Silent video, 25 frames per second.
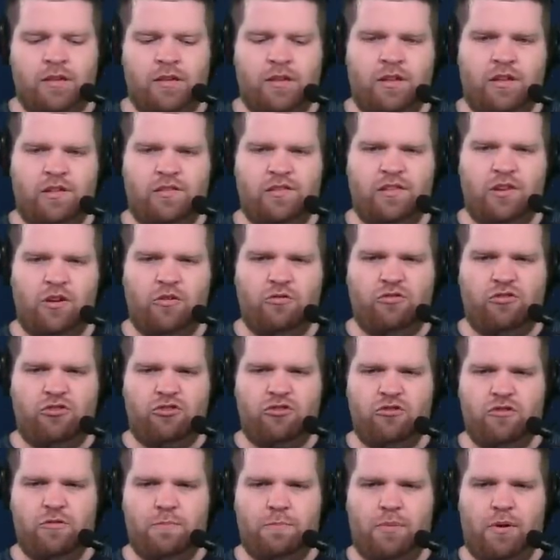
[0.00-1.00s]
Let's go
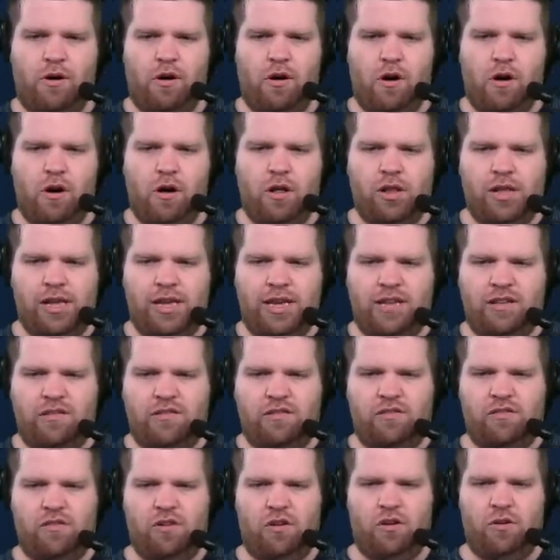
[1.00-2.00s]
to Paul
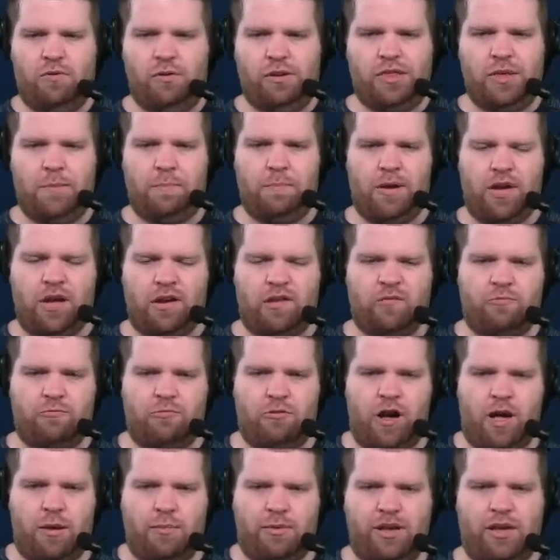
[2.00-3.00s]
Easter. With the Bucs
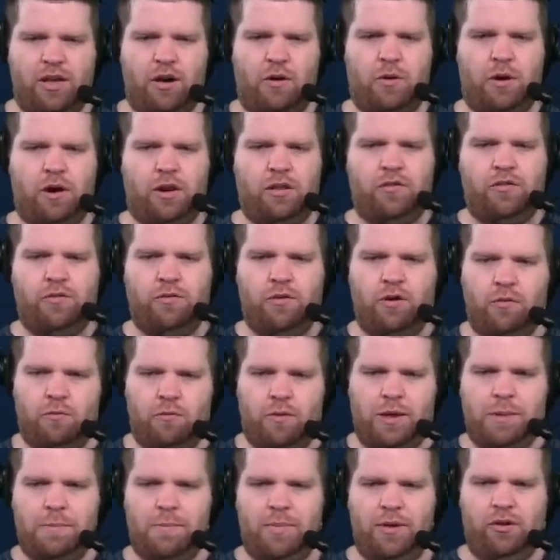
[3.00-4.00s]
probably going into a
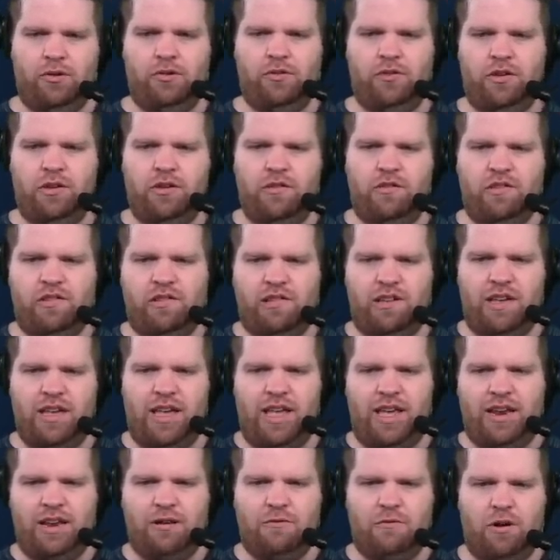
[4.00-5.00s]
rebuild, do you see
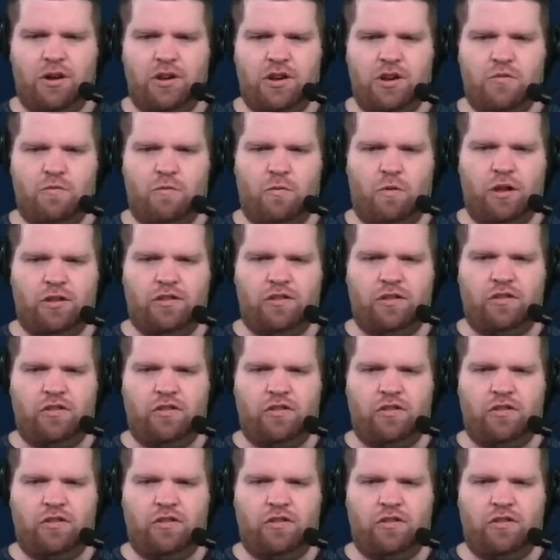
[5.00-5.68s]
anyone you want to